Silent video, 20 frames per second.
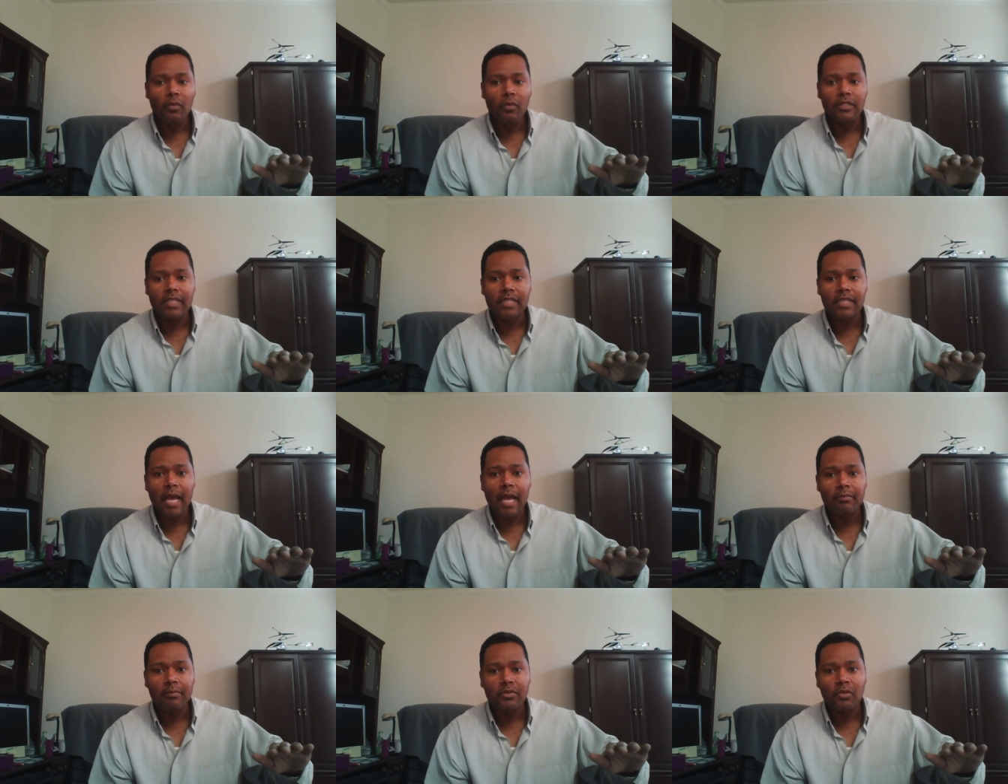one
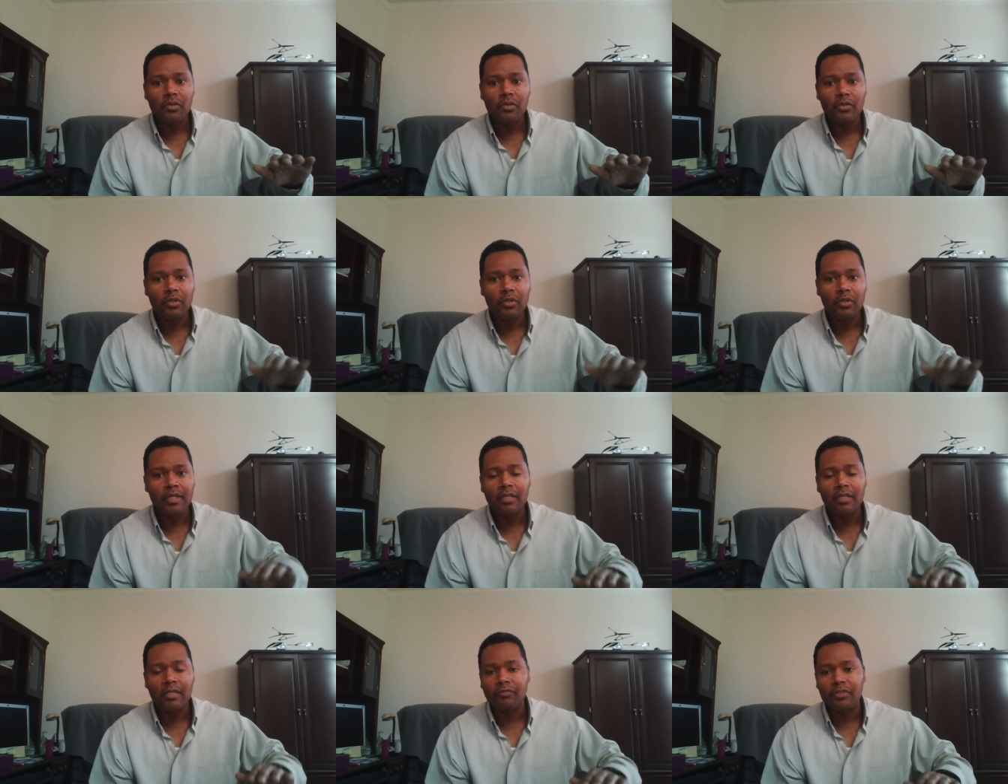time was going, you
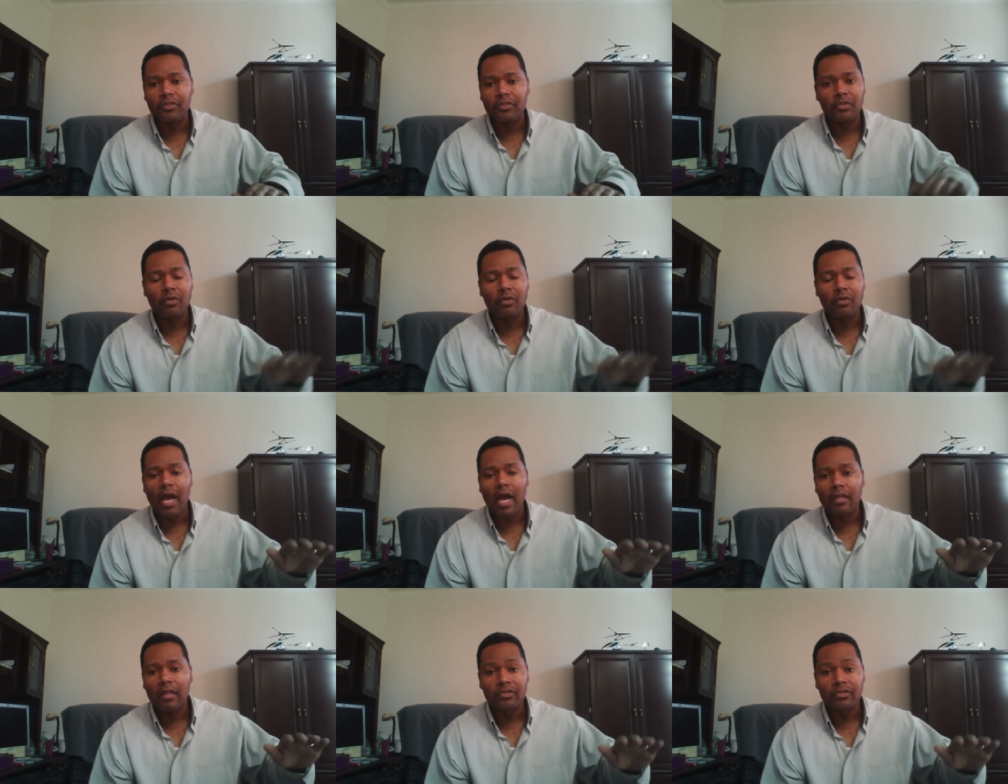could get it for two
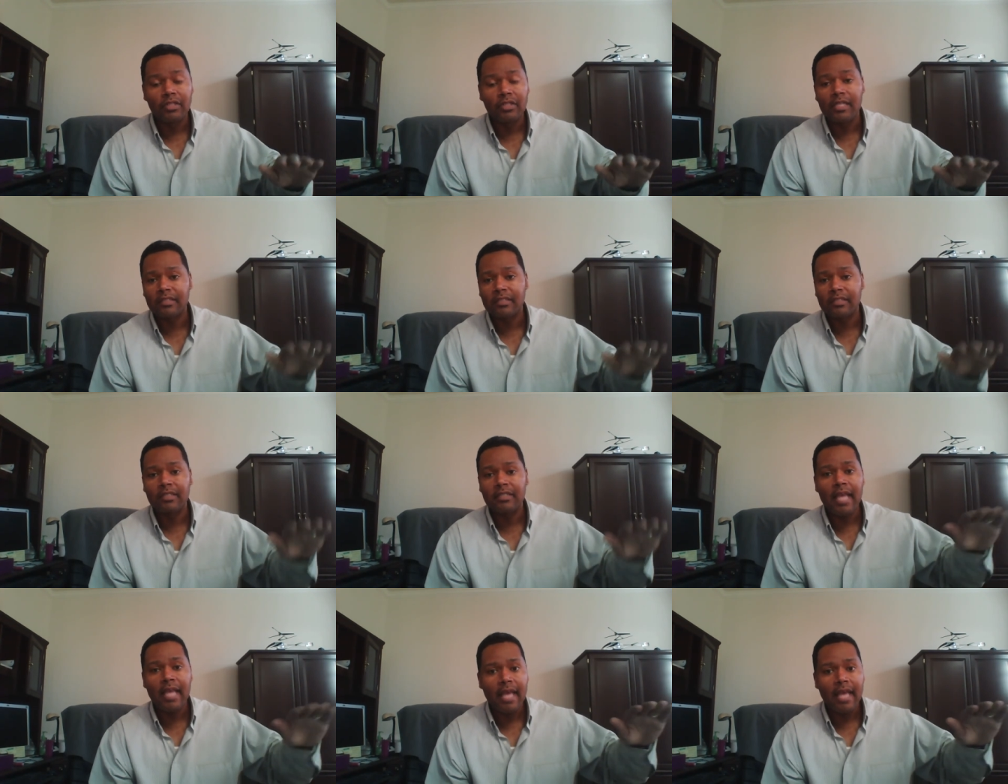dollars less
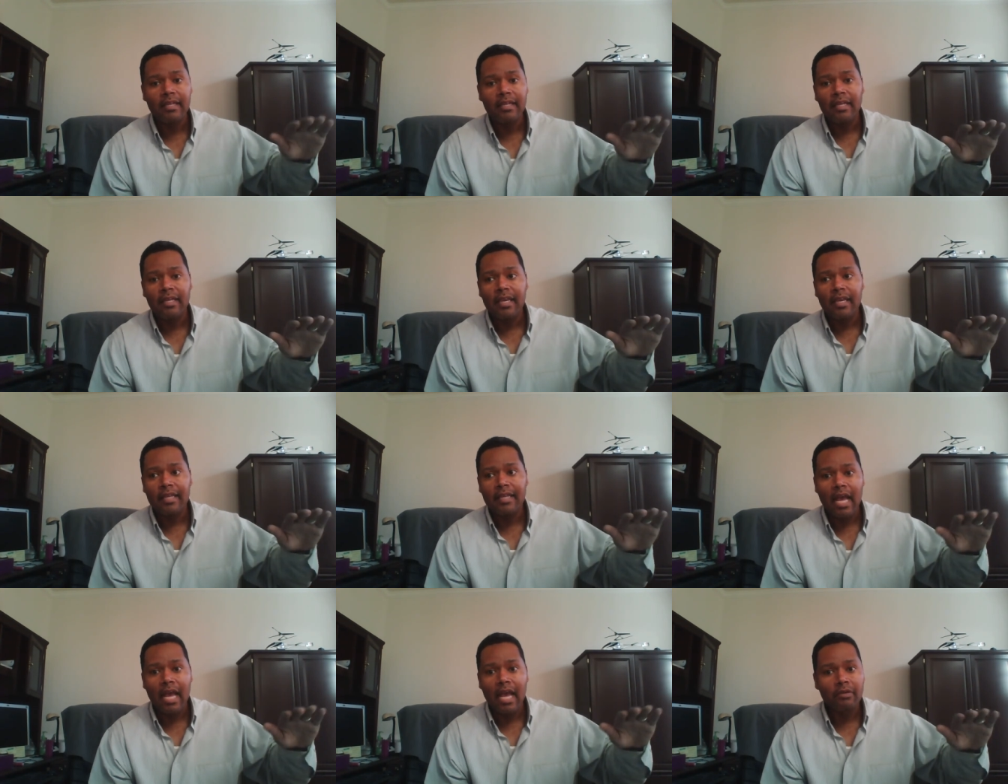than that,
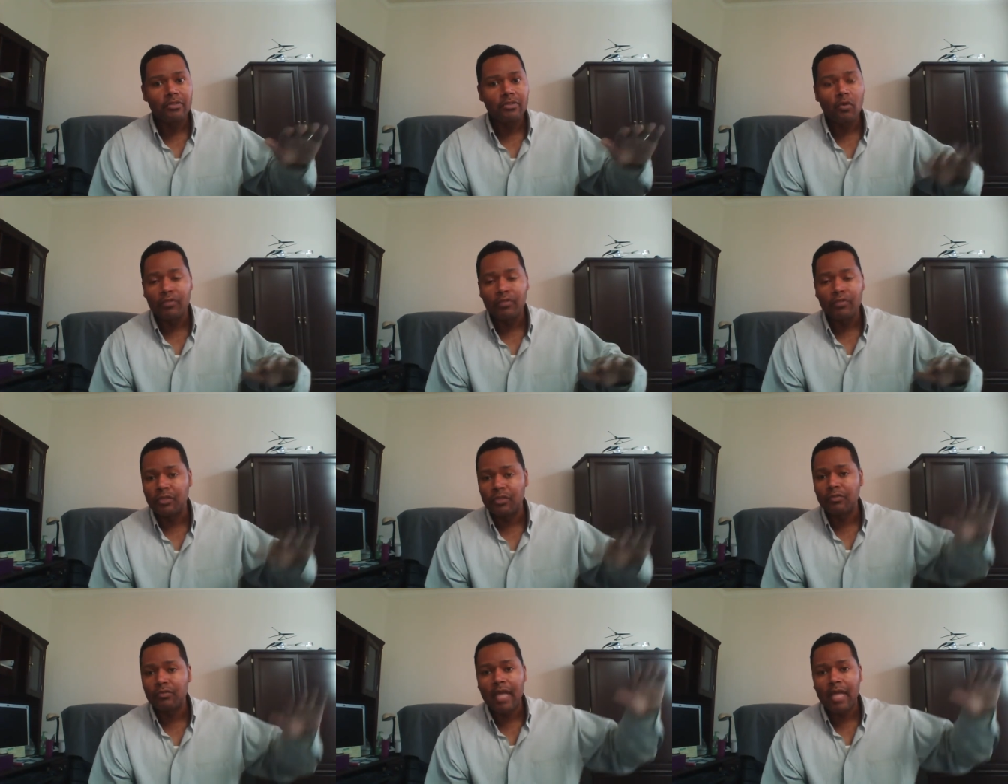and now it's over
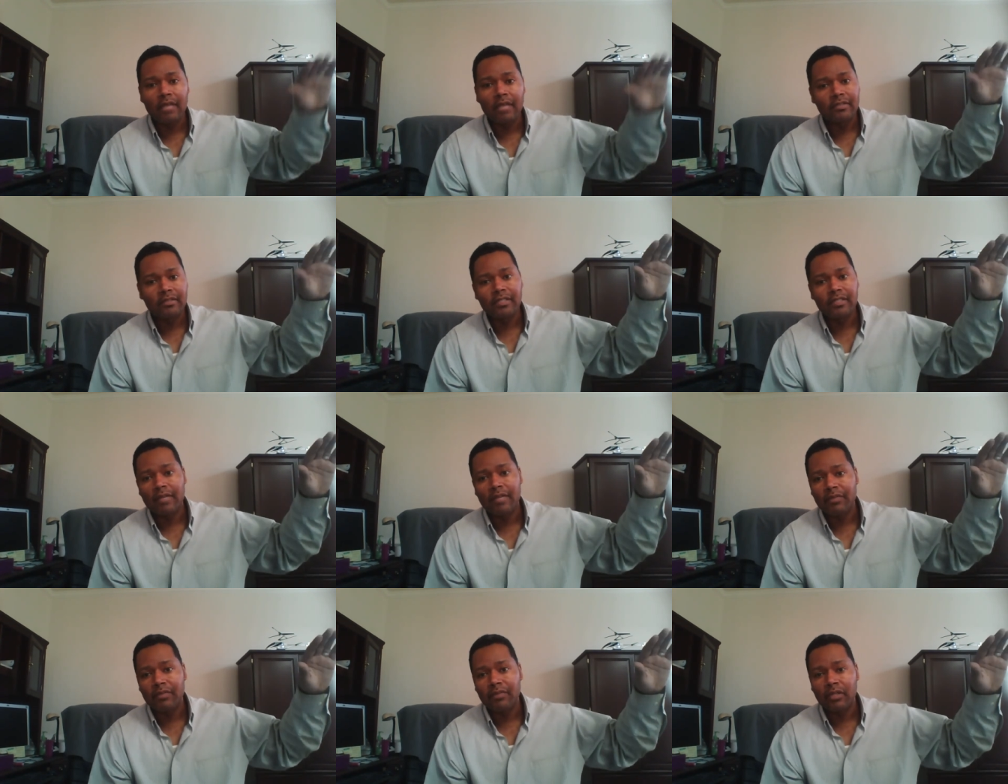two thousand
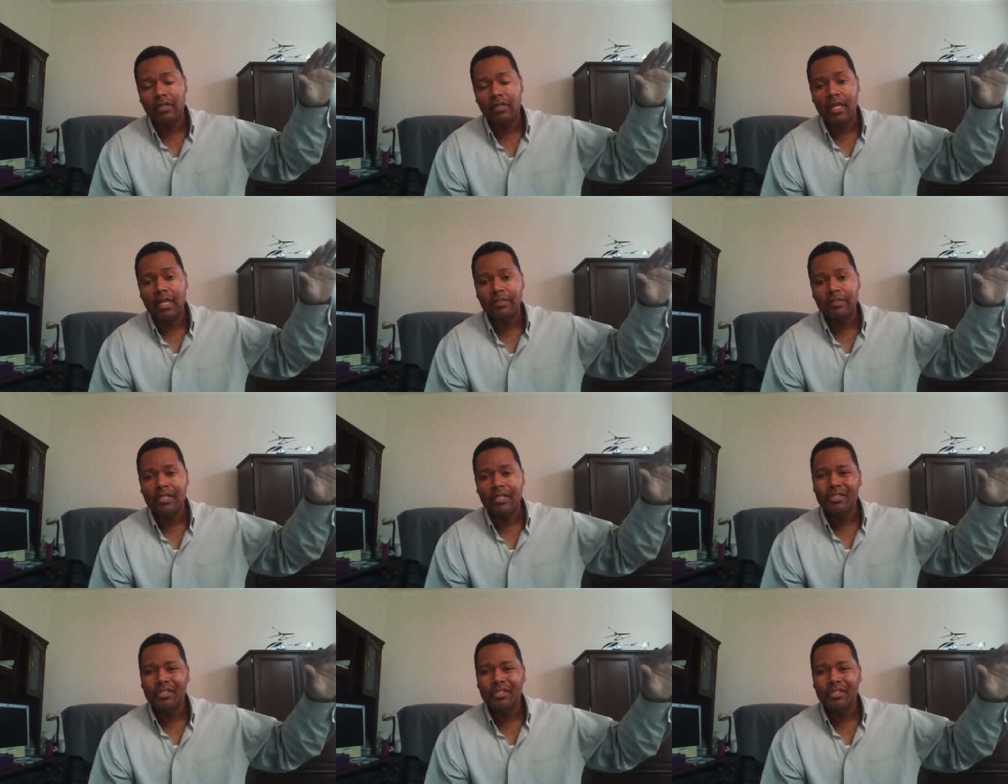seven hundred dollars.